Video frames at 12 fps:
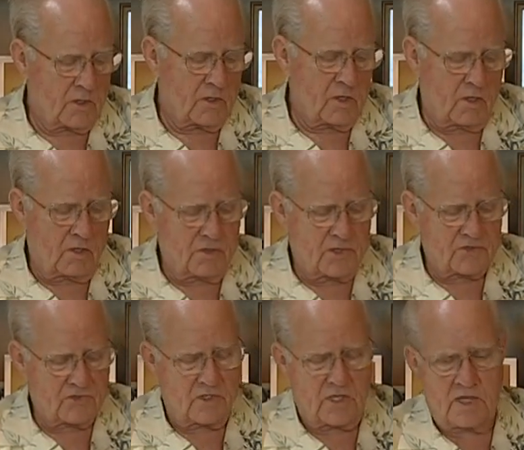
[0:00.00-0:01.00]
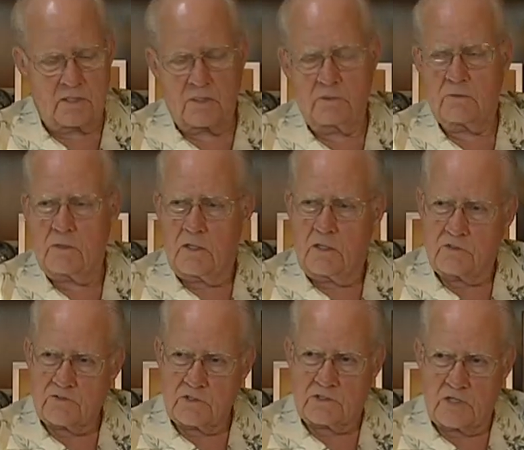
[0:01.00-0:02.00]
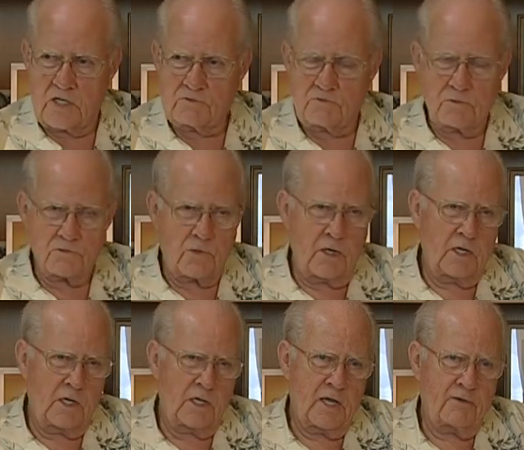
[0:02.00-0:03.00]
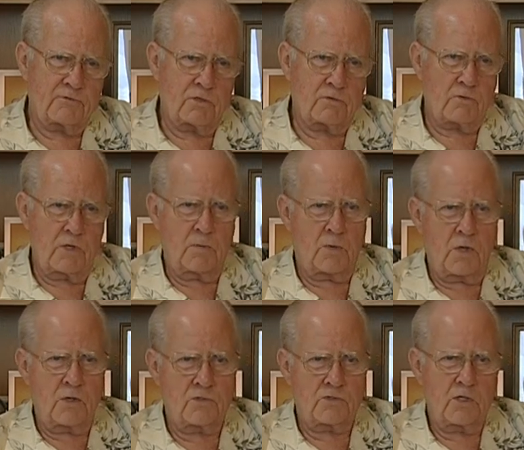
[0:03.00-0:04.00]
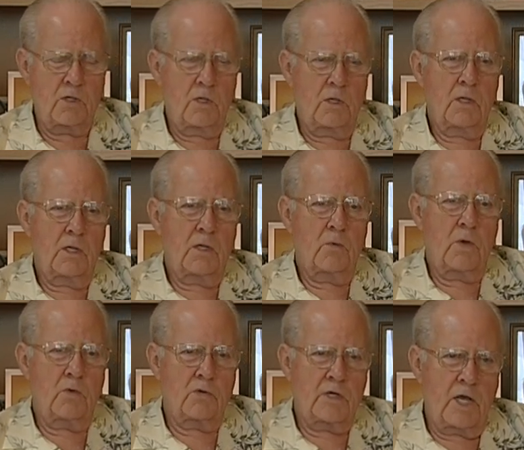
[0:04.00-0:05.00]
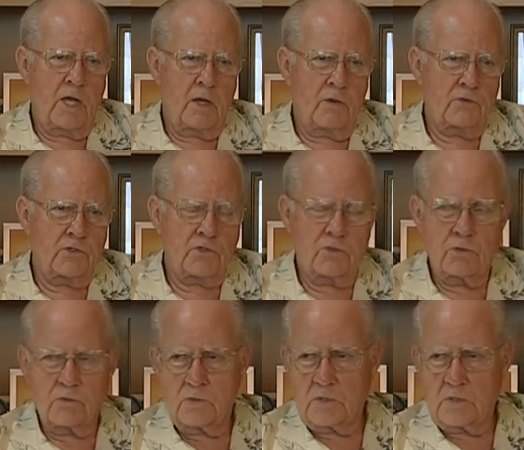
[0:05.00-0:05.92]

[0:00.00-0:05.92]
and all this and that and successful training, after 3 months we were down to